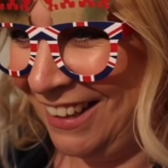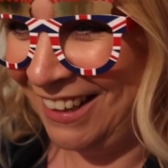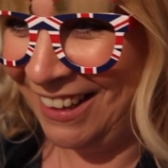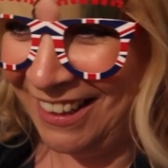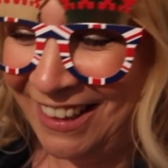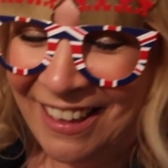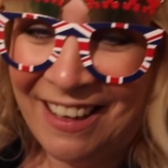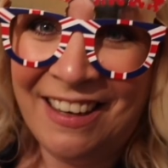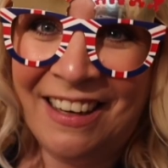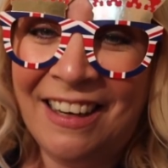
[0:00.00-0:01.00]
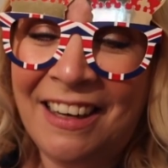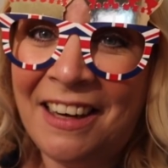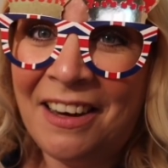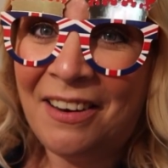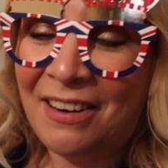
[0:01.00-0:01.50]
to...
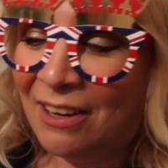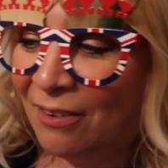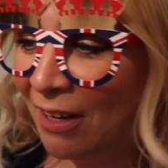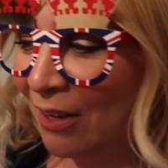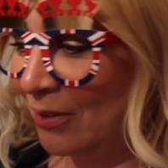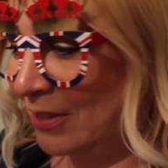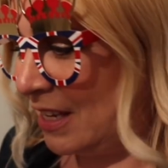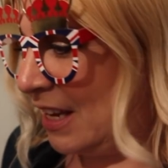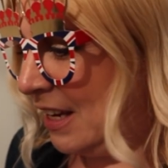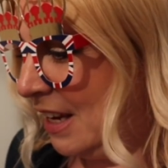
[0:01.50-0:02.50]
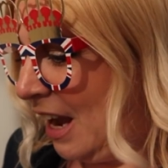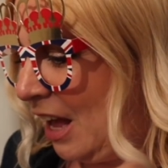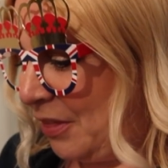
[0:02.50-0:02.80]
Oh, little Lucy.